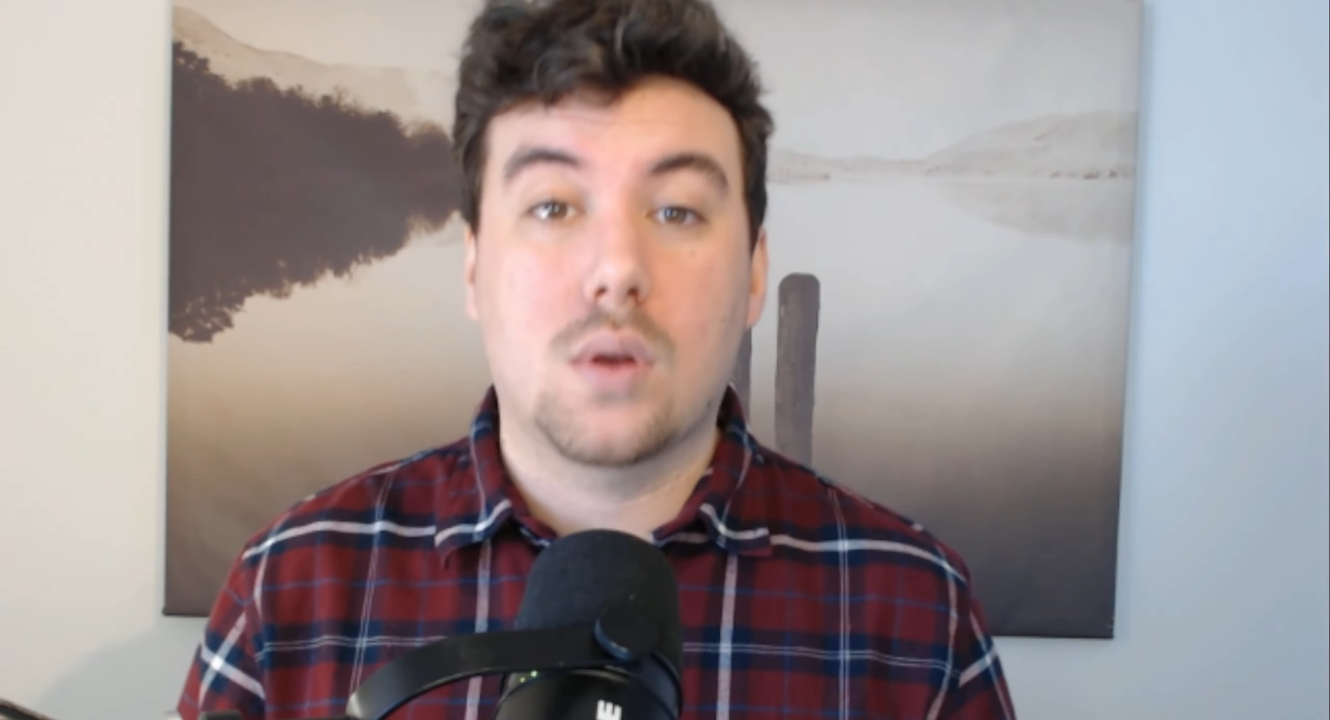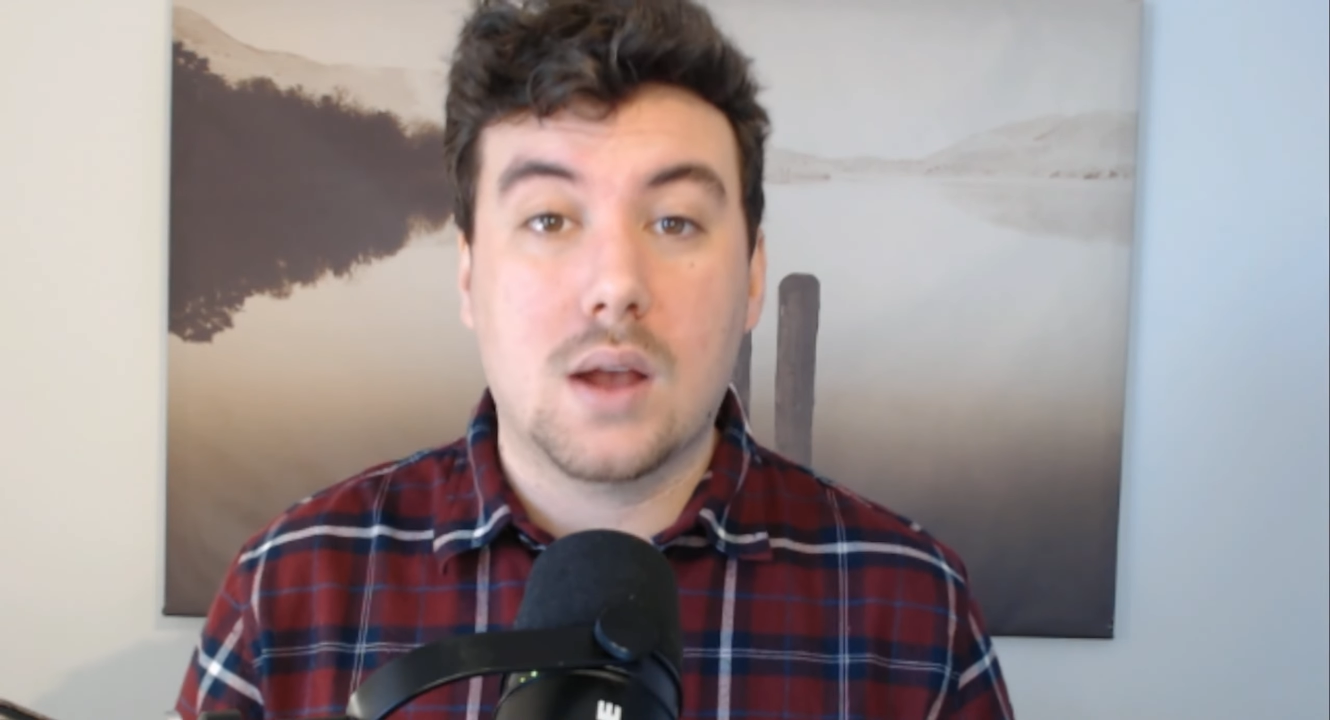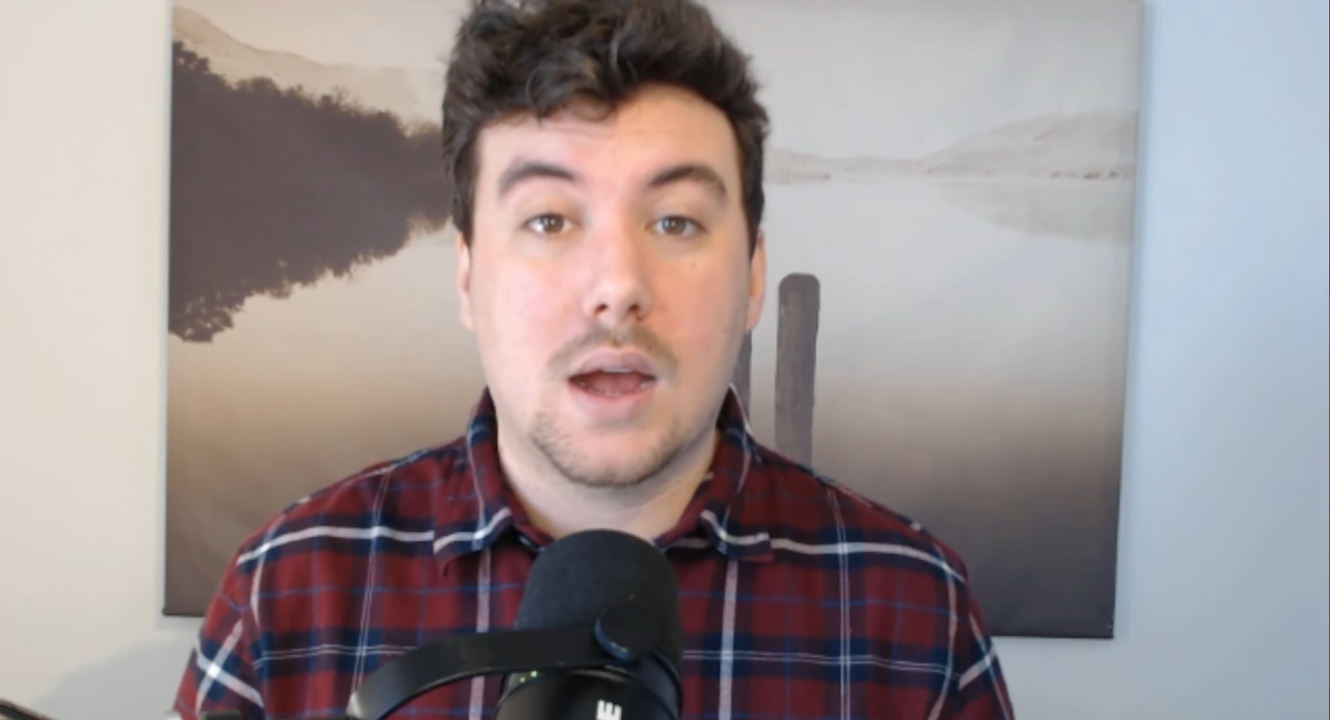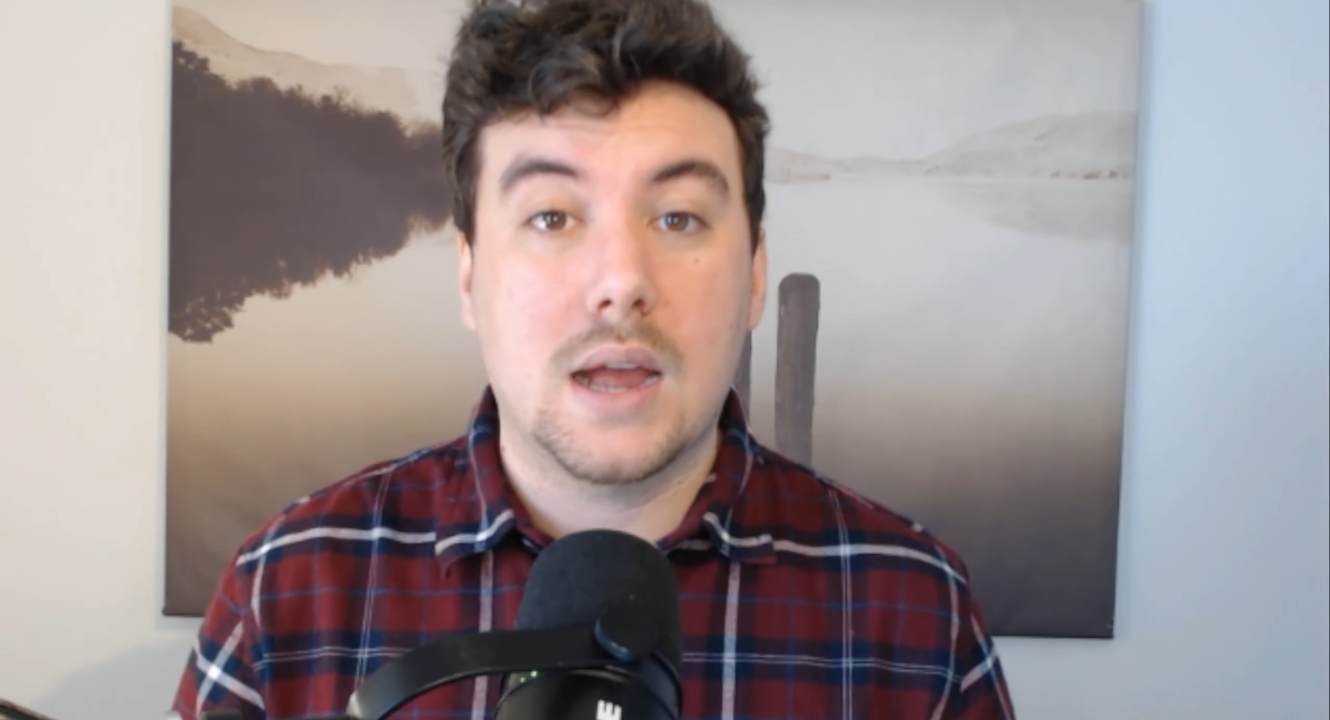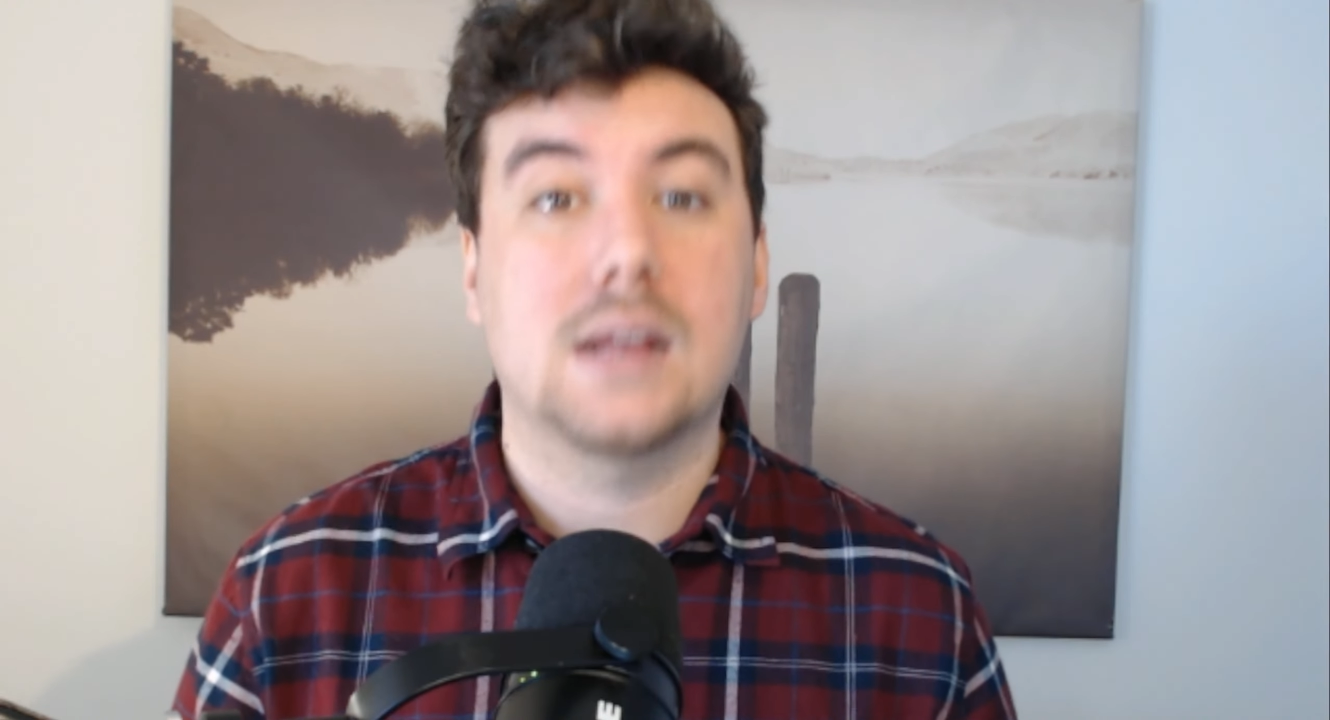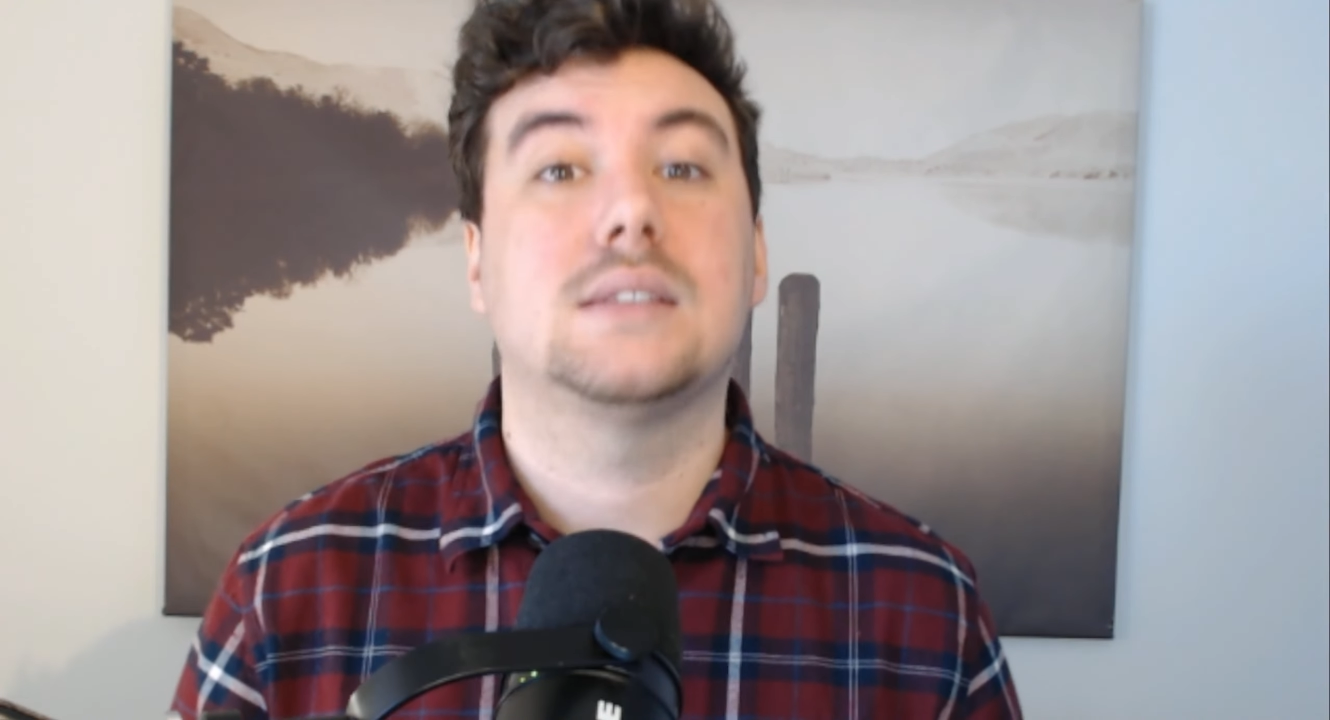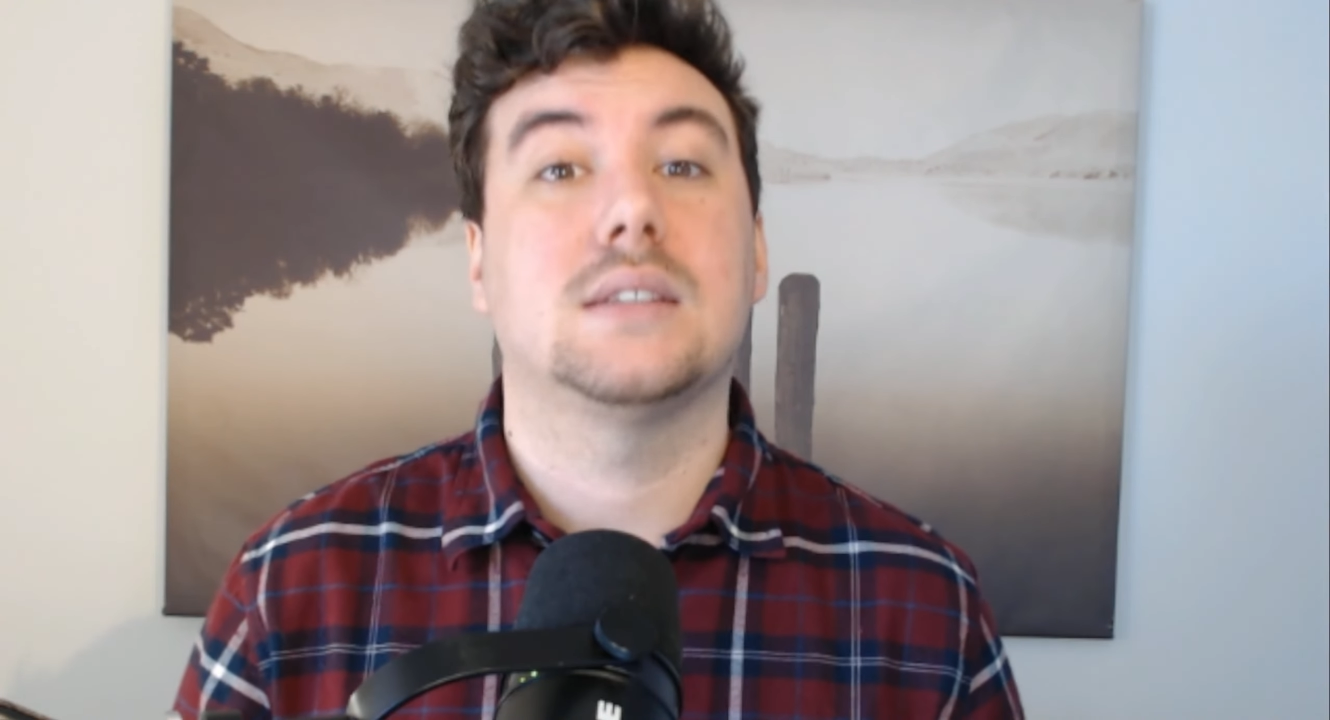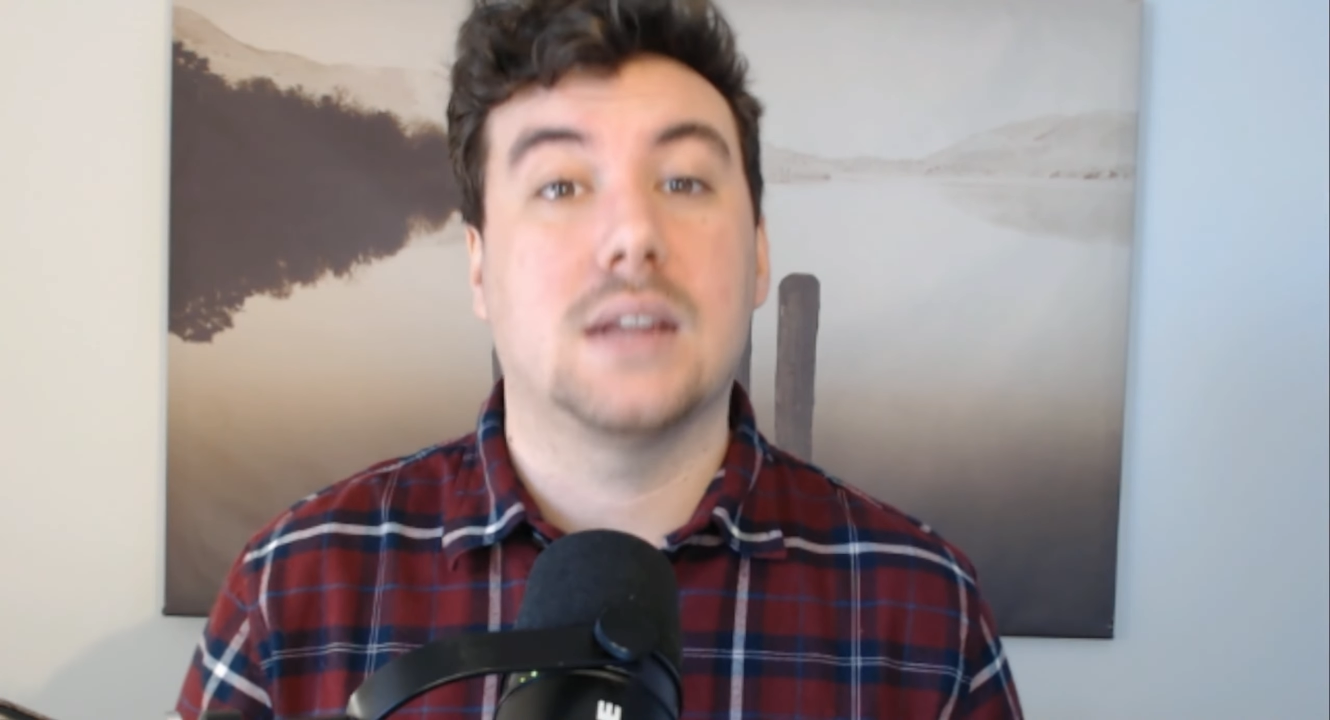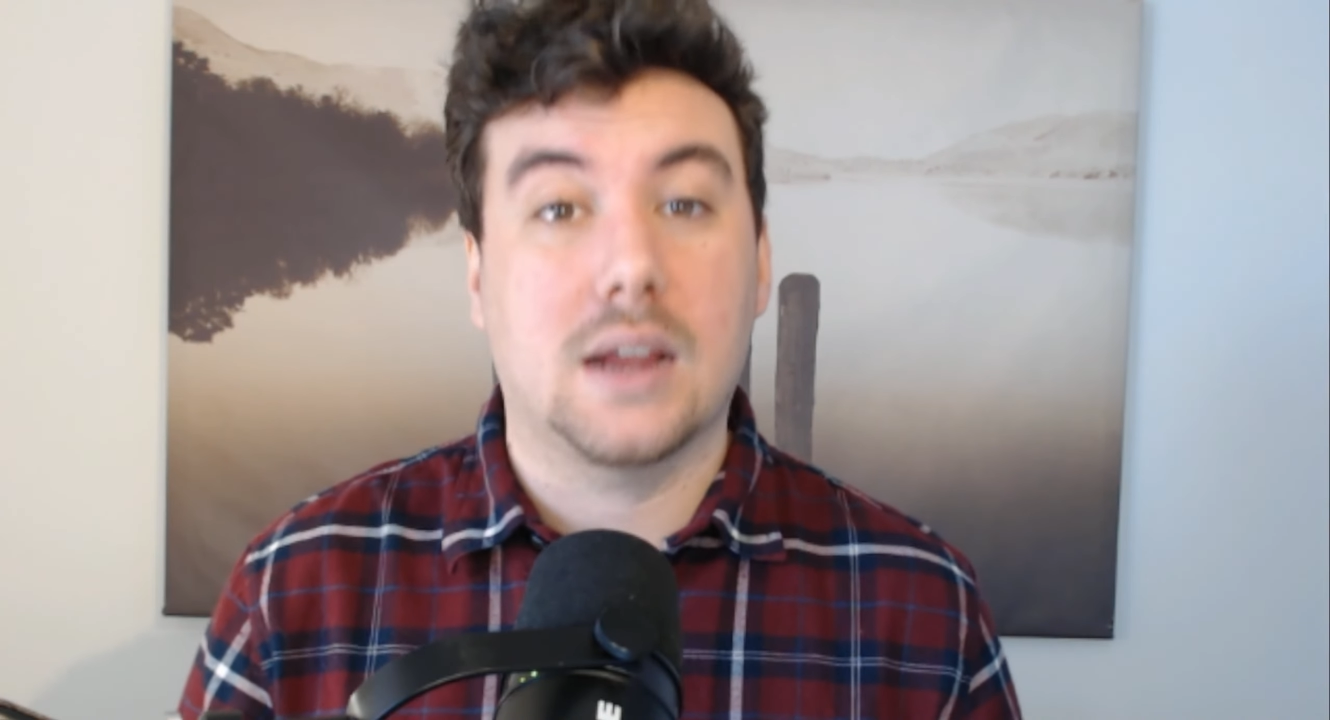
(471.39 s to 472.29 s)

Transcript: guides and